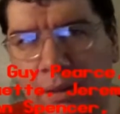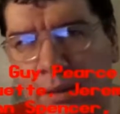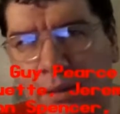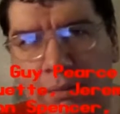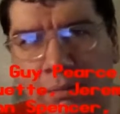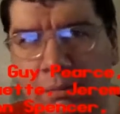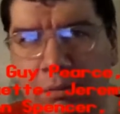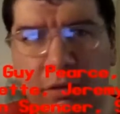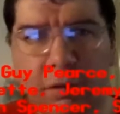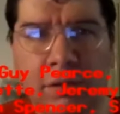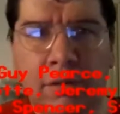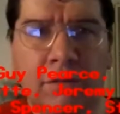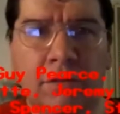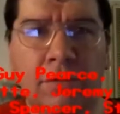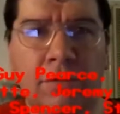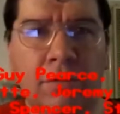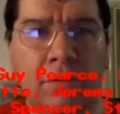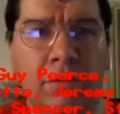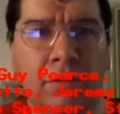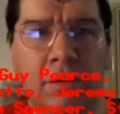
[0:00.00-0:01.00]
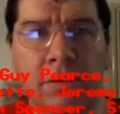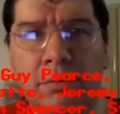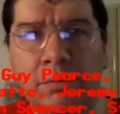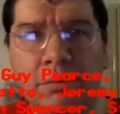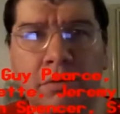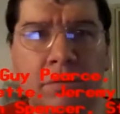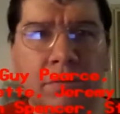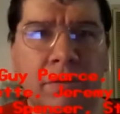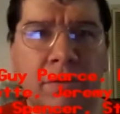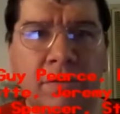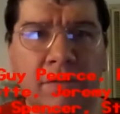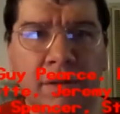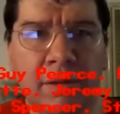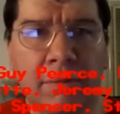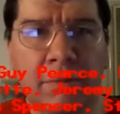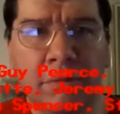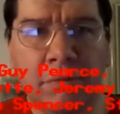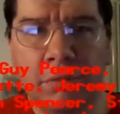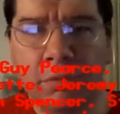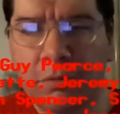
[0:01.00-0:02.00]
and went on to do other movies
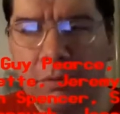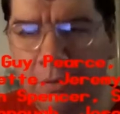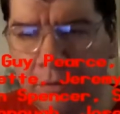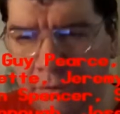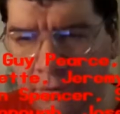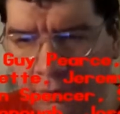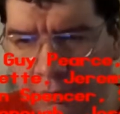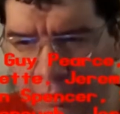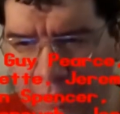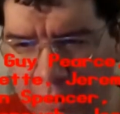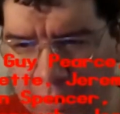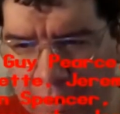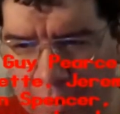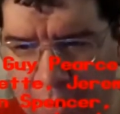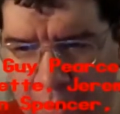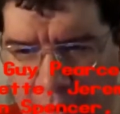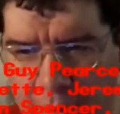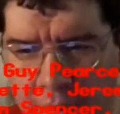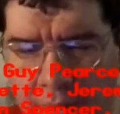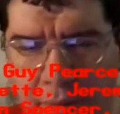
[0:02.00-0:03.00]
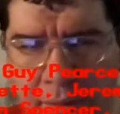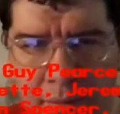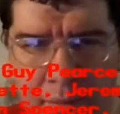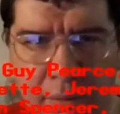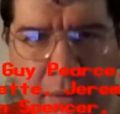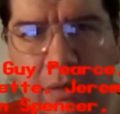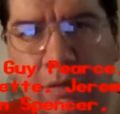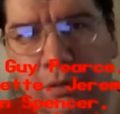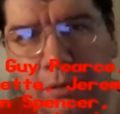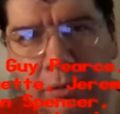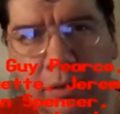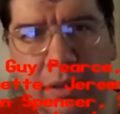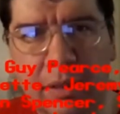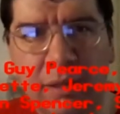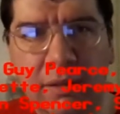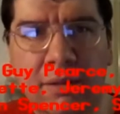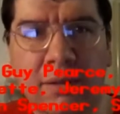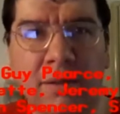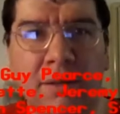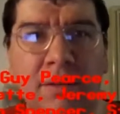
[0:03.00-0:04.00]
afterwards,
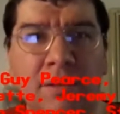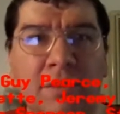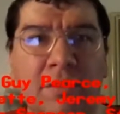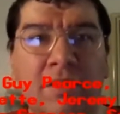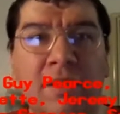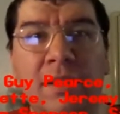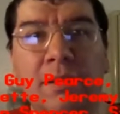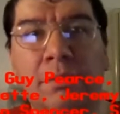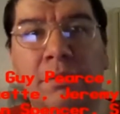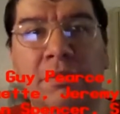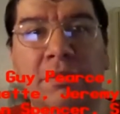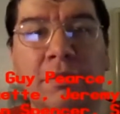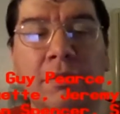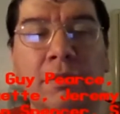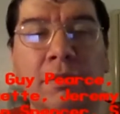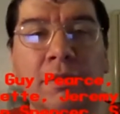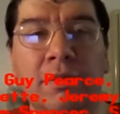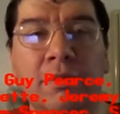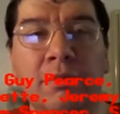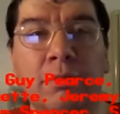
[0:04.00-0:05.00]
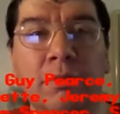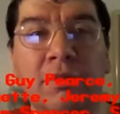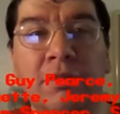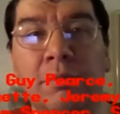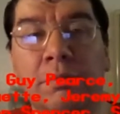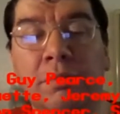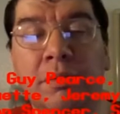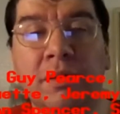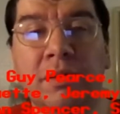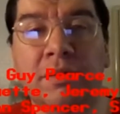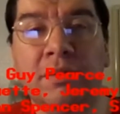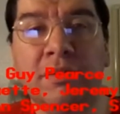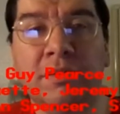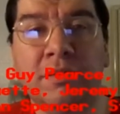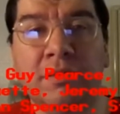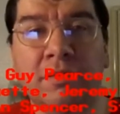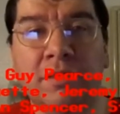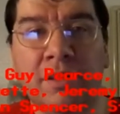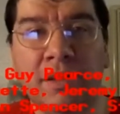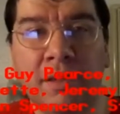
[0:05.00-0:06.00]
including the TV series Once Upon a
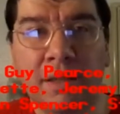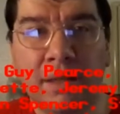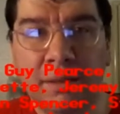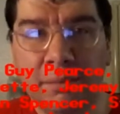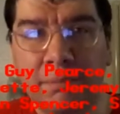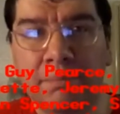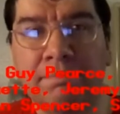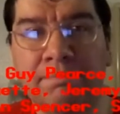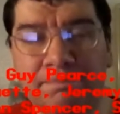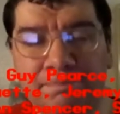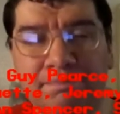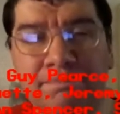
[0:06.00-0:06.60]
Time